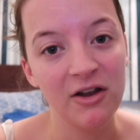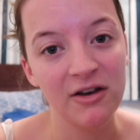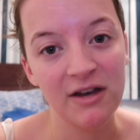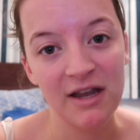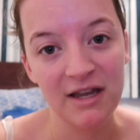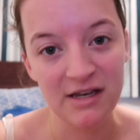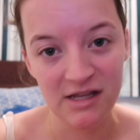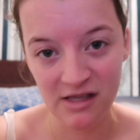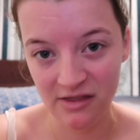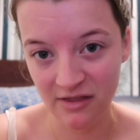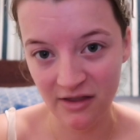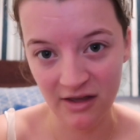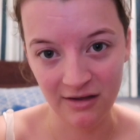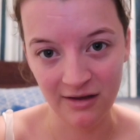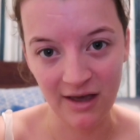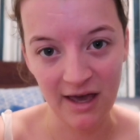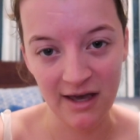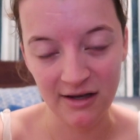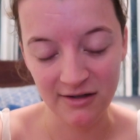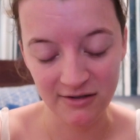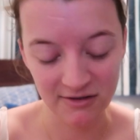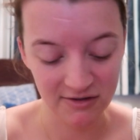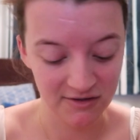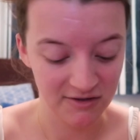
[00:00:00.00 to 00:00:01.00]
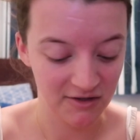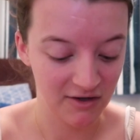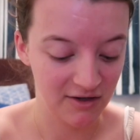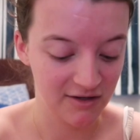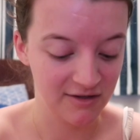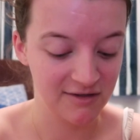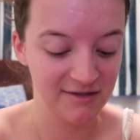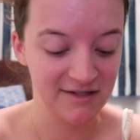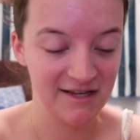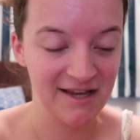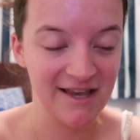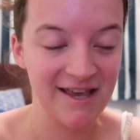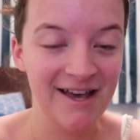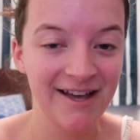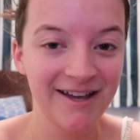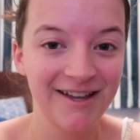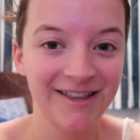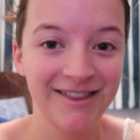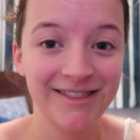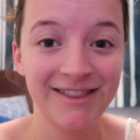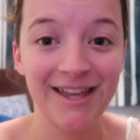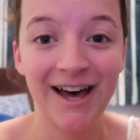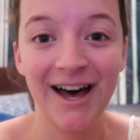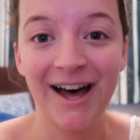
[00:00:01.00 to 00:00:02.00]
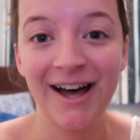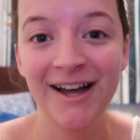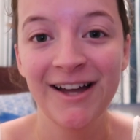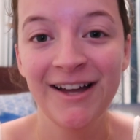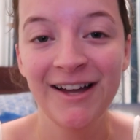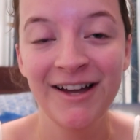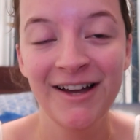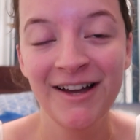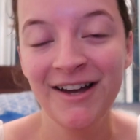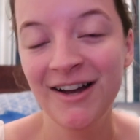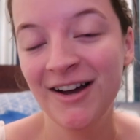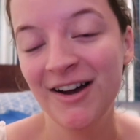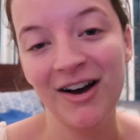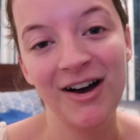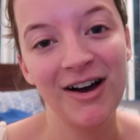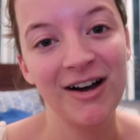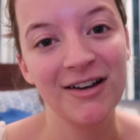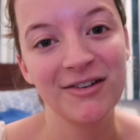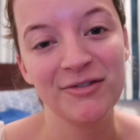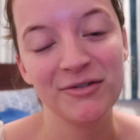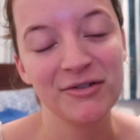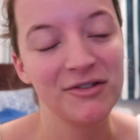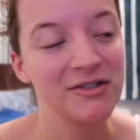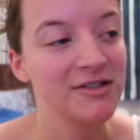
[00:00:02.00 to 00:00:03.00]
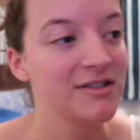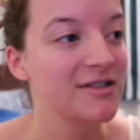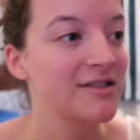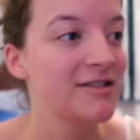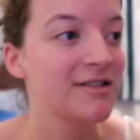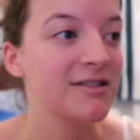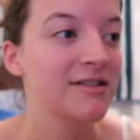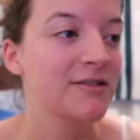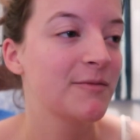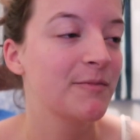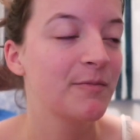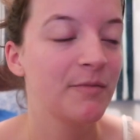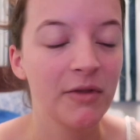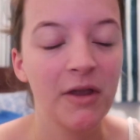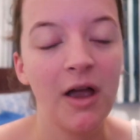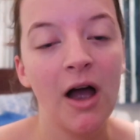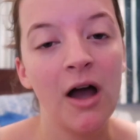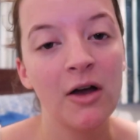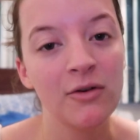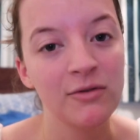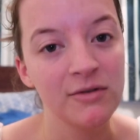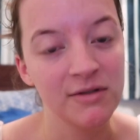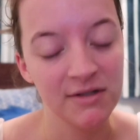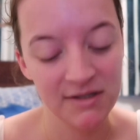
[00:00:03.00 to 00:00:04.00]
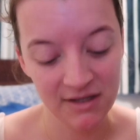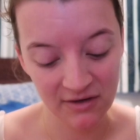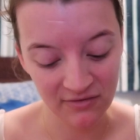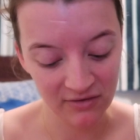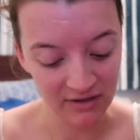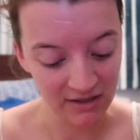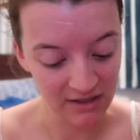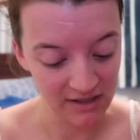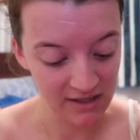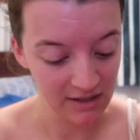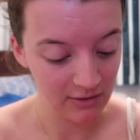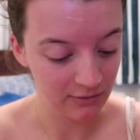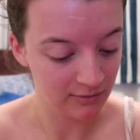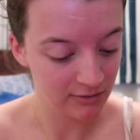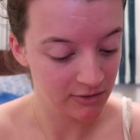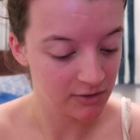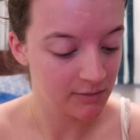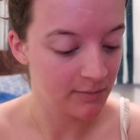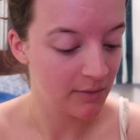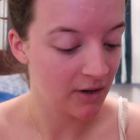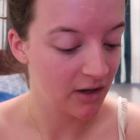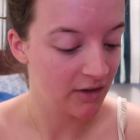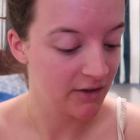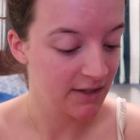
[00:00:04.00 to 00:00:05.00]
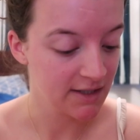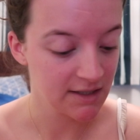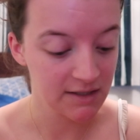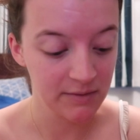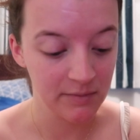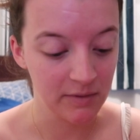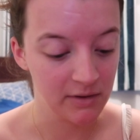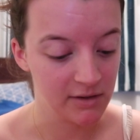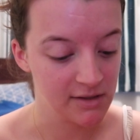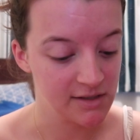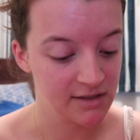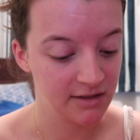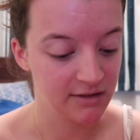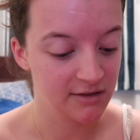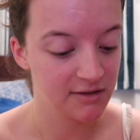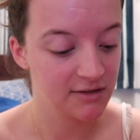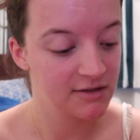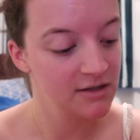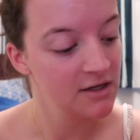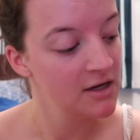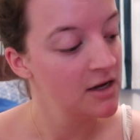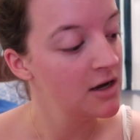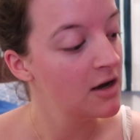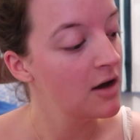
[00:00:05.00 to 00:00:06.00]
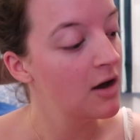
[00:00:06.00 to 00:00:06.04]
unanything exercisey, that I was definitely killed by the experience.